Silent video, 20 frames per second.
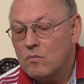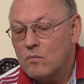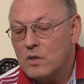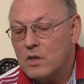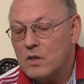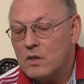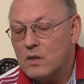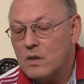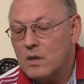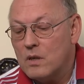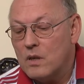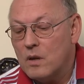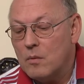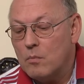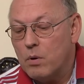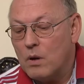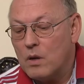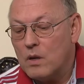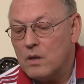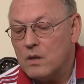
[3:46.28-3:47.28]
Distilled
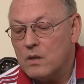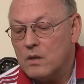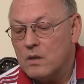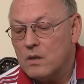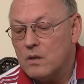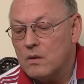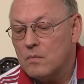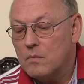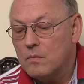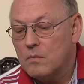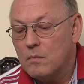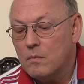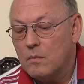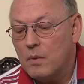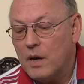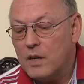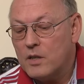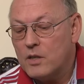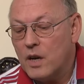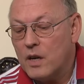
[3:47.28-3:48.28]
and bottled
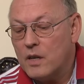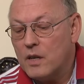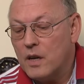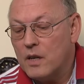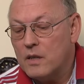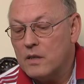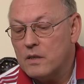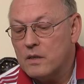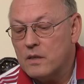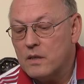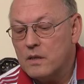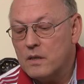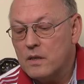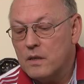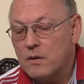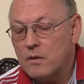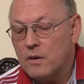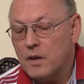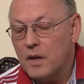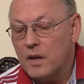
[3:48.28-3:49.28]
by Jack Daniel's
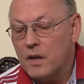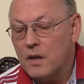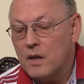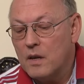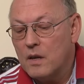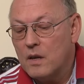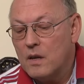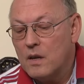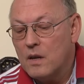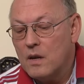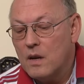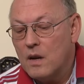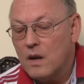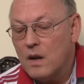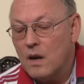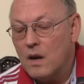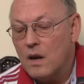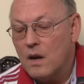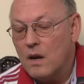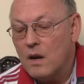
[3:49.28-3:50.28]
distillery,
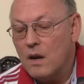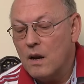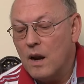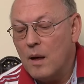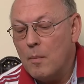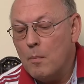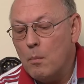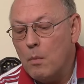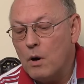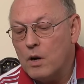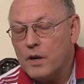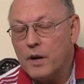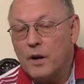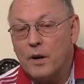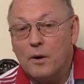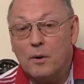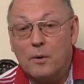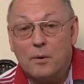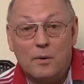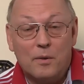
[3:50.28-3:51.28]

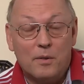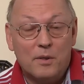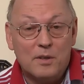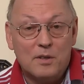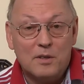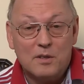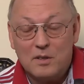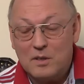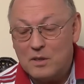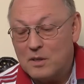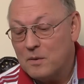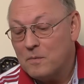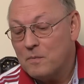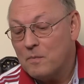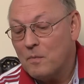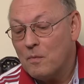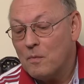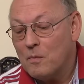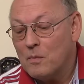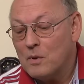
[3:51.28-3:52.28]
Lemotlow.
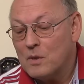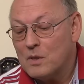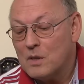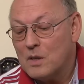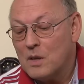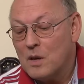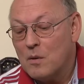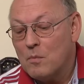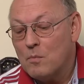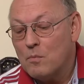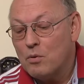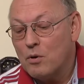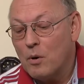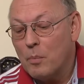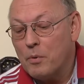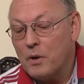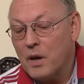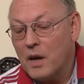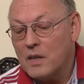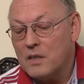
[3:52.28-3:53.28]
This was
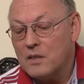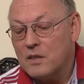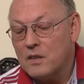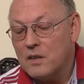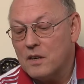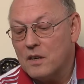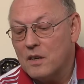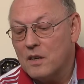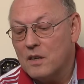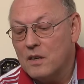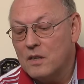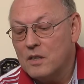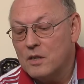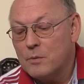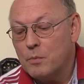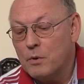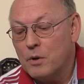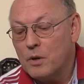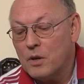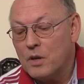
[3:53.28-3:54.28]
proprietor,
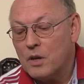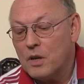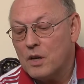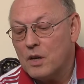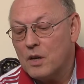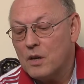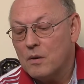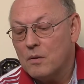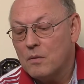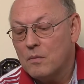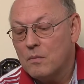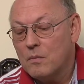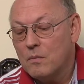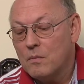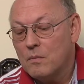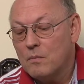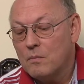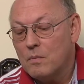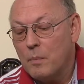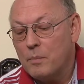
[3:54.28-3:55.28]
Lynchburg,
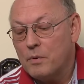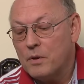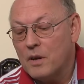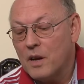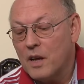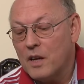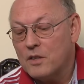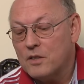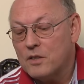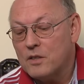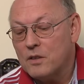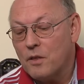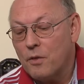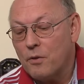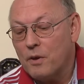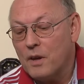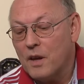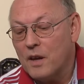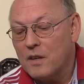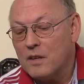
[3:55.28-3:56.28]
population
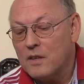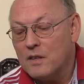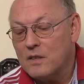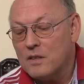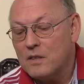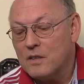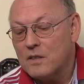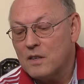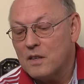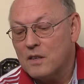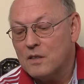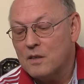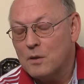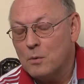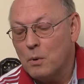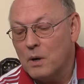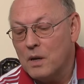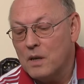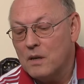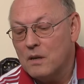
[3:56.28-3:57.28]

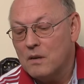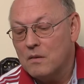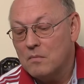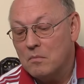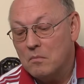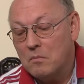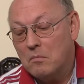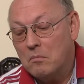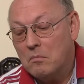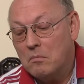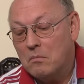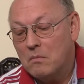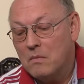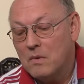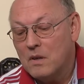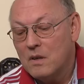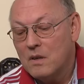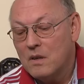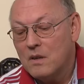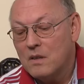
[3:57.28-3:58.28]
361,
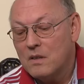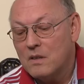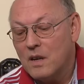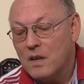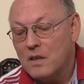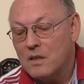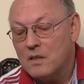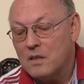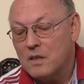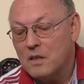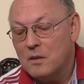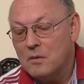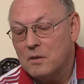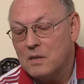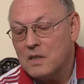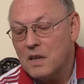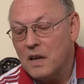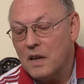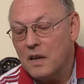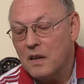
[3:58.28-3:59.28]
Tennessee,
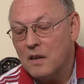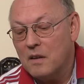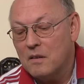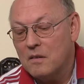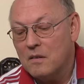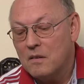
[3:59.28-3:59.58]
USA.